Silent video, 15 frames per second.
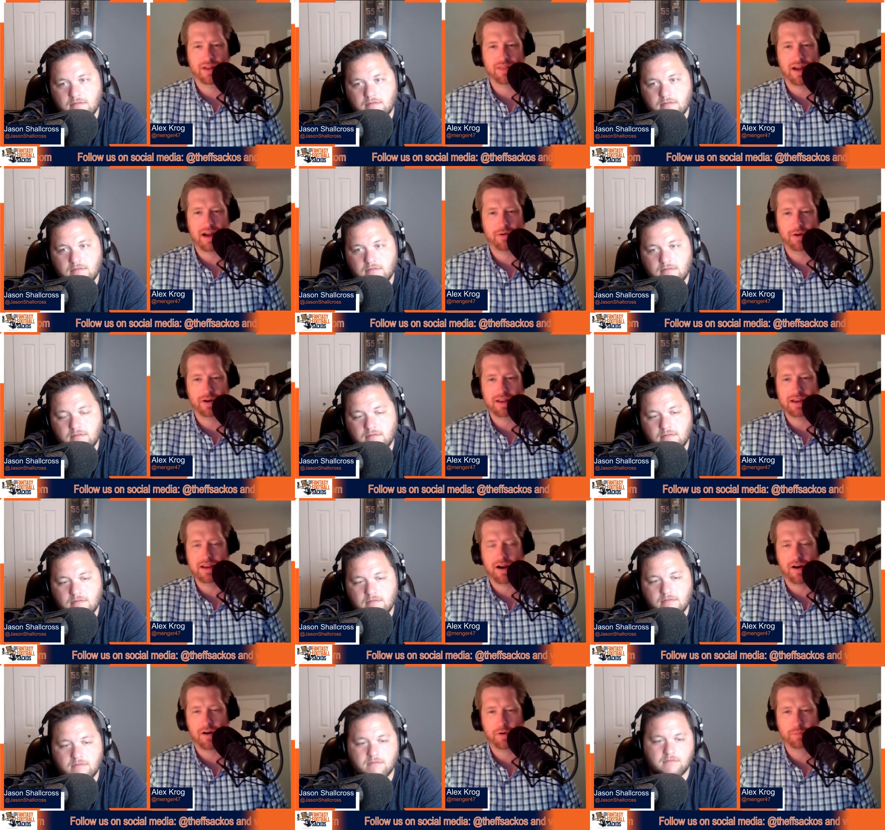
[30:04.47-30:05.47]
Speaker 1: on that one. He
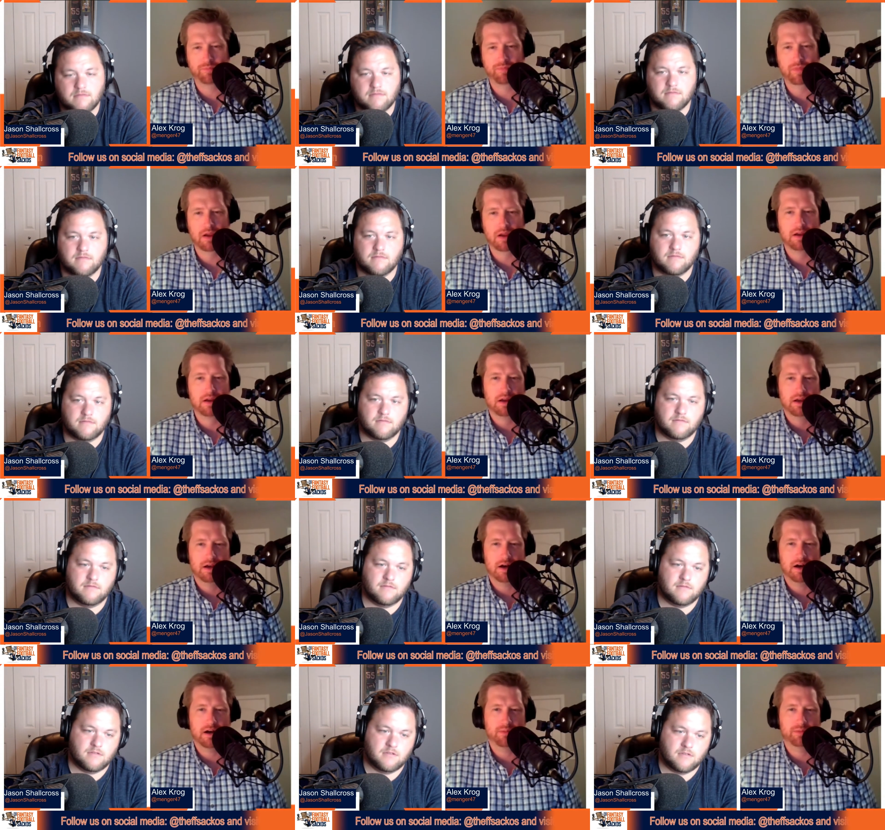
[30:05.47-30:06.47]
gone.
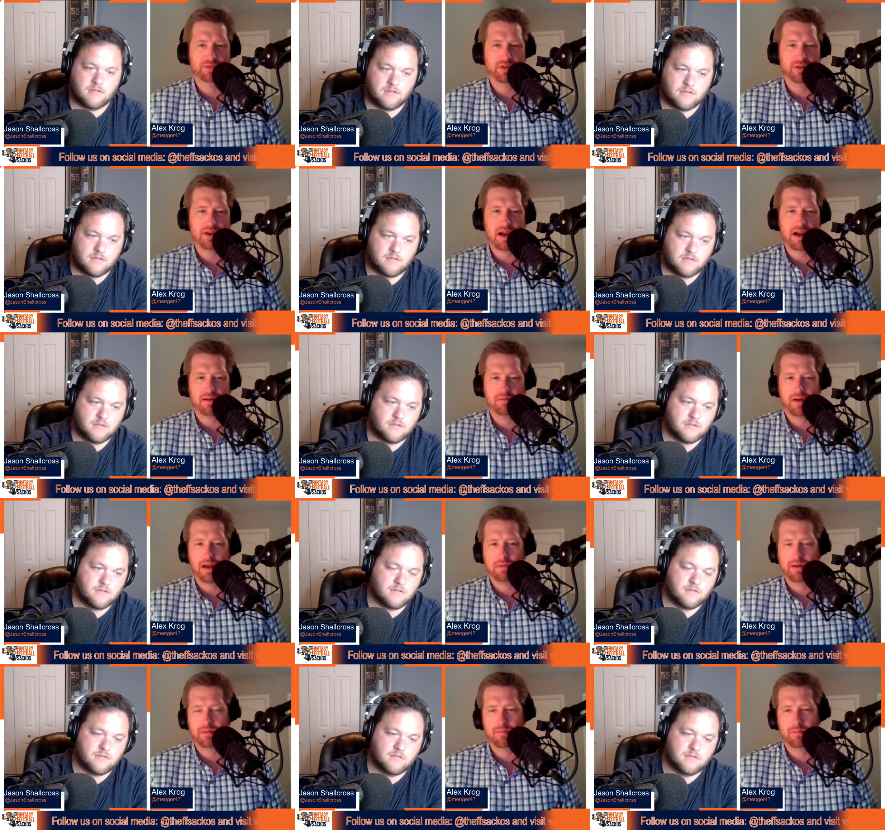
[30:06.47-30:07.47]
Um, so, yeah,
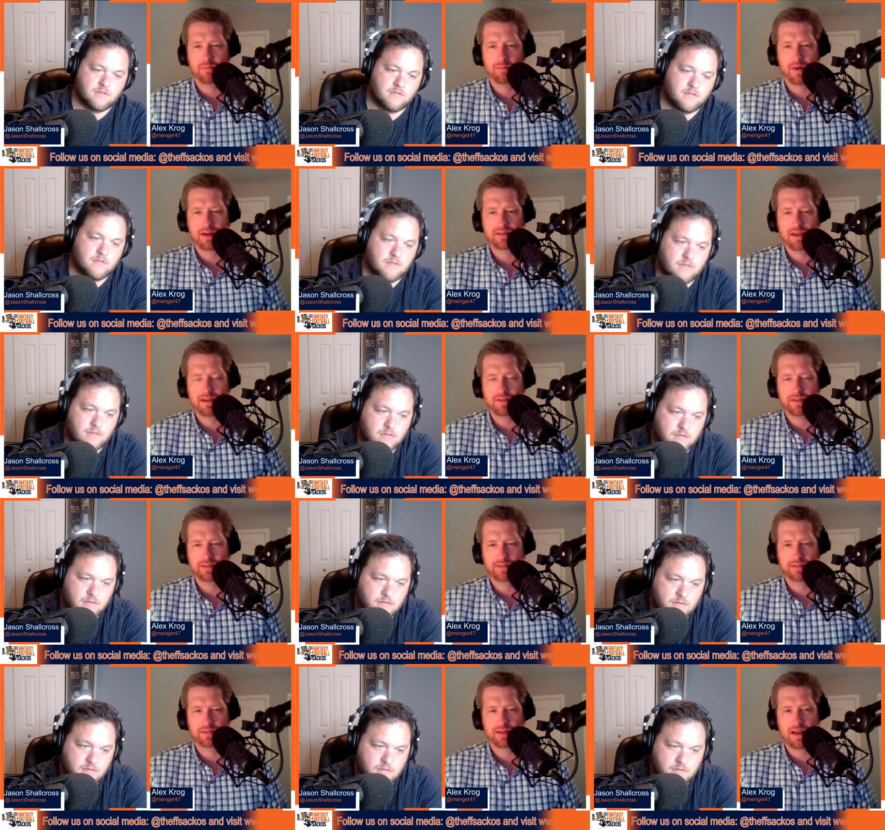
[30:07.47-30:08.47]
I mean, Mike
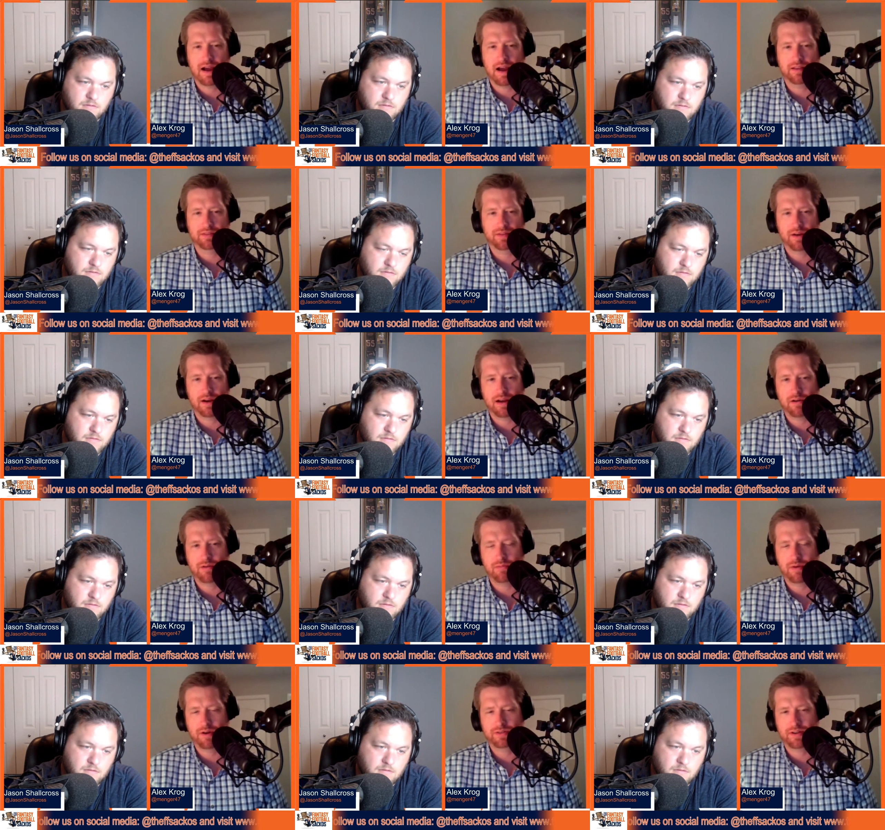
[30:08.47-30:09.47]
Davis is the guy. So I, I
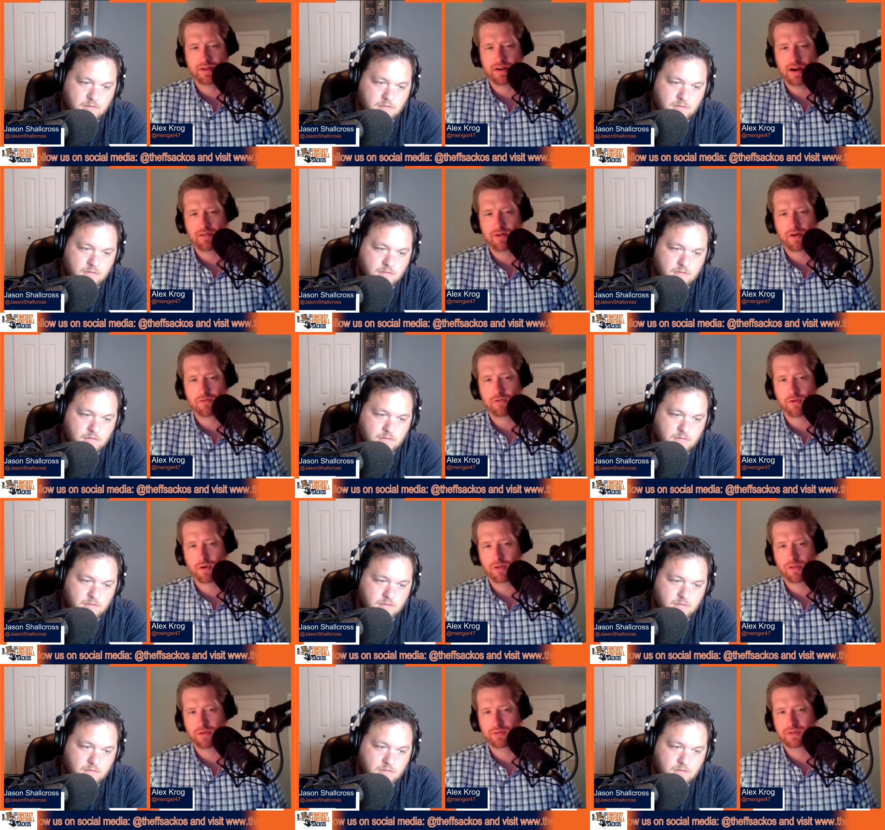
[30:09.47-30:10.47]
would much rather have all
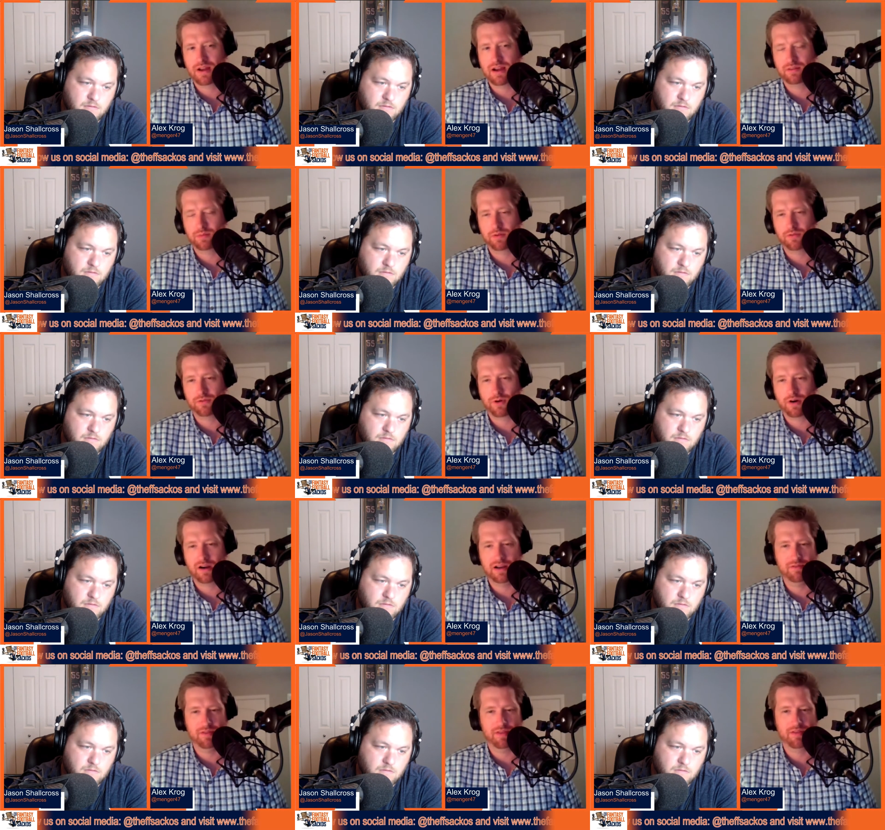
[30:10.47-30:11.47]
four of those guys before
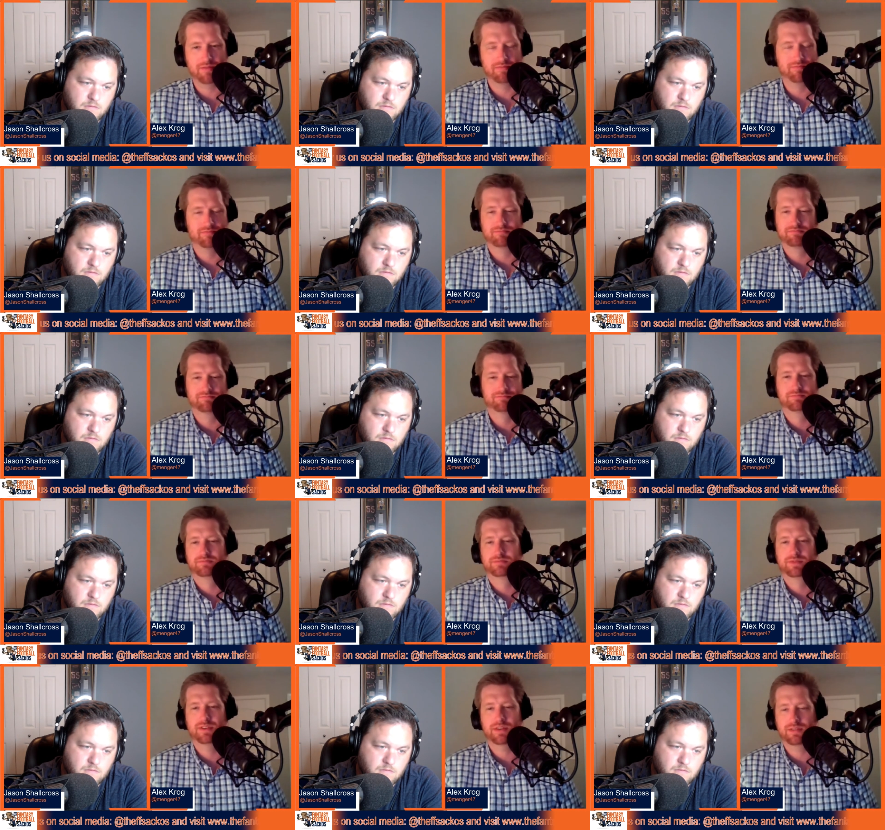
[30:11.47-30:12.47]
I'd even
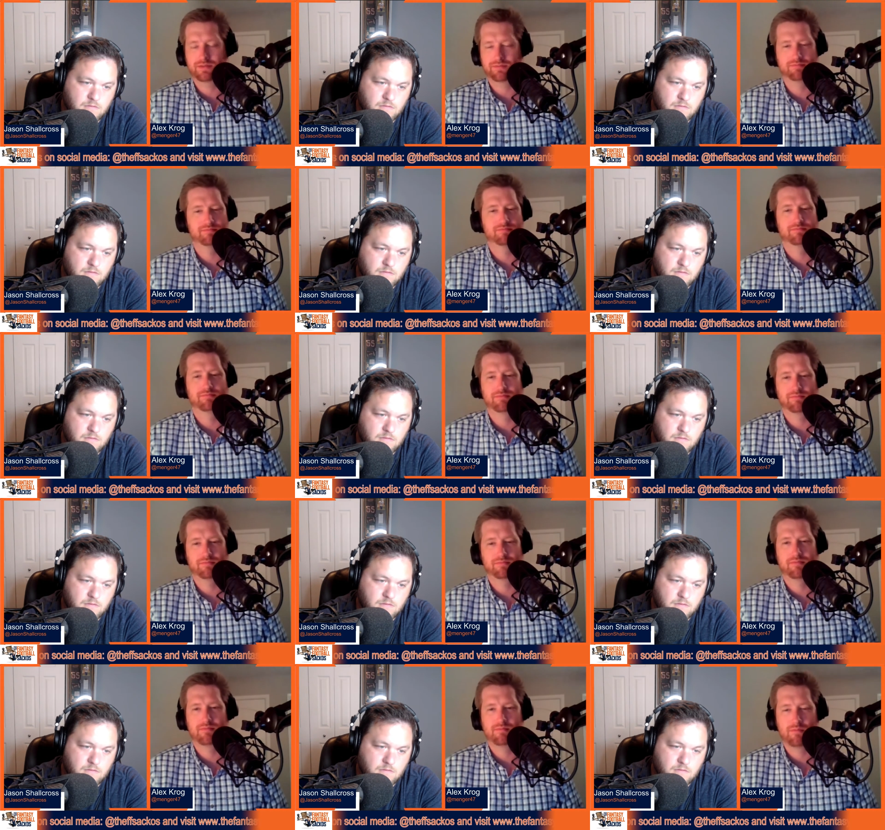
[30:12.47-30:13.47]
just
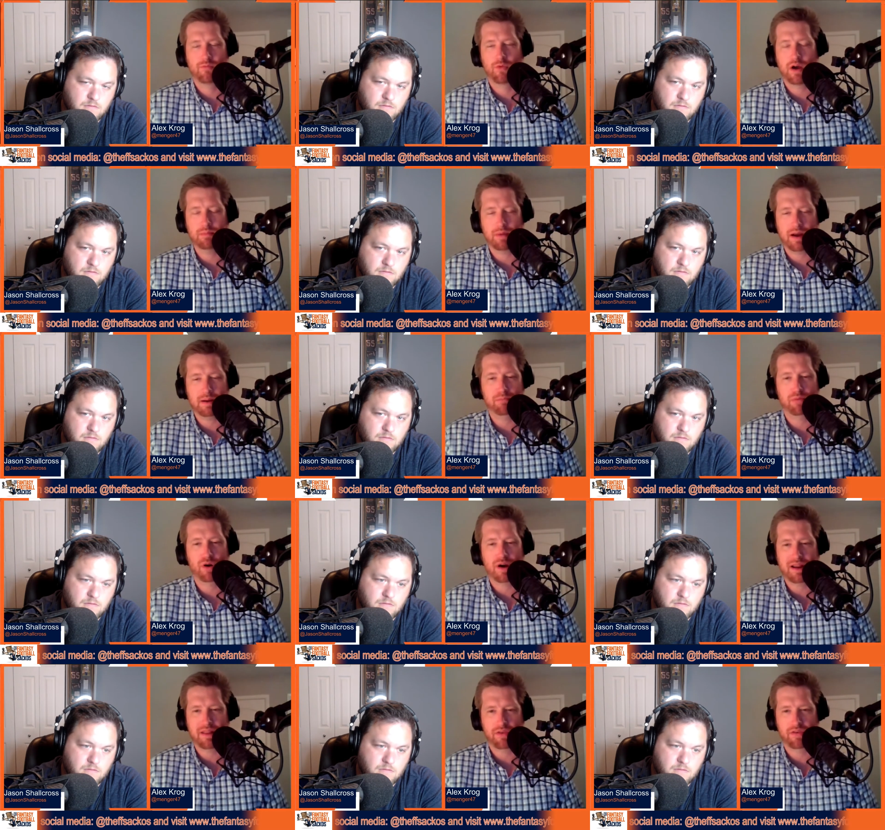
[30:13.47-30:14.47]
let my
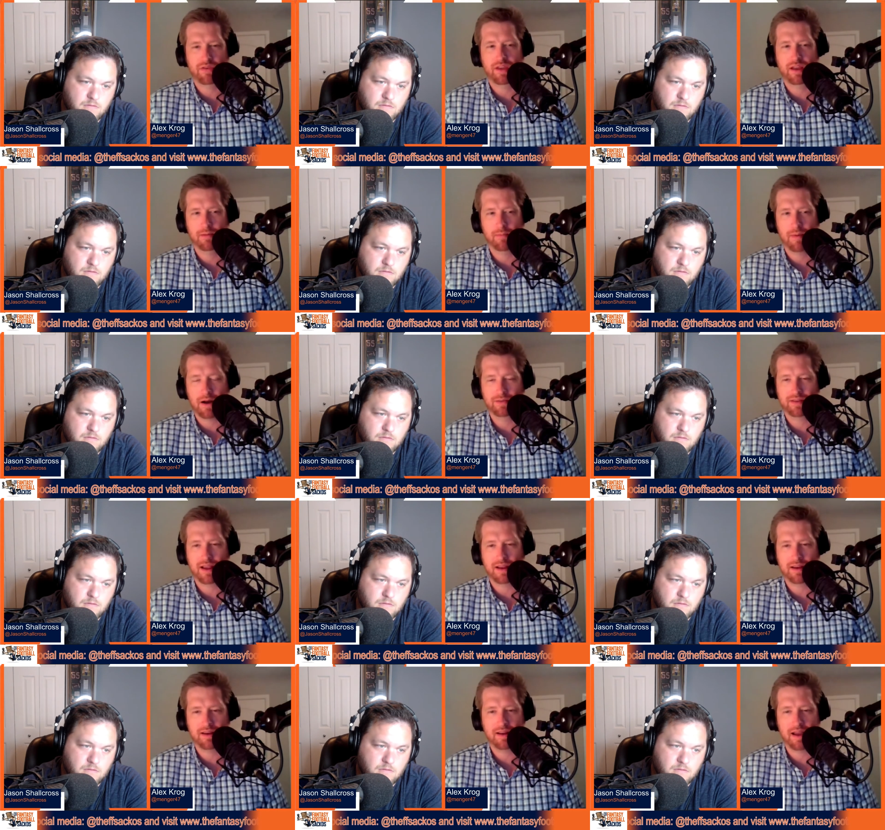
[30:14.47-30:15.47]
brain think about
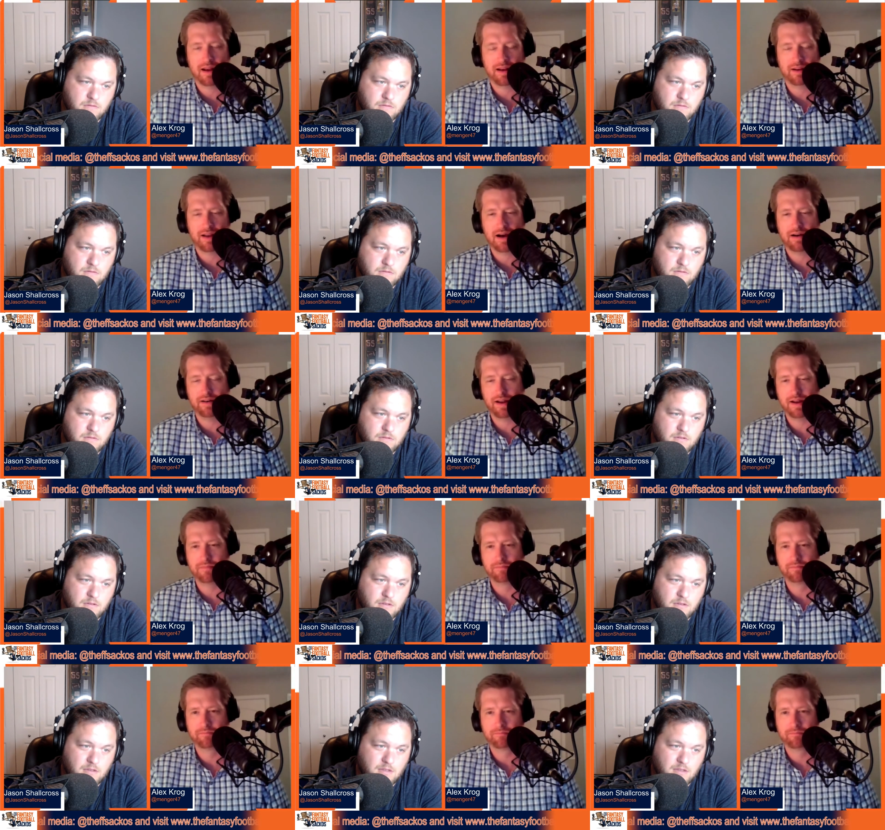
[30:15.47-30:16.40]
taking Kenny Golladay.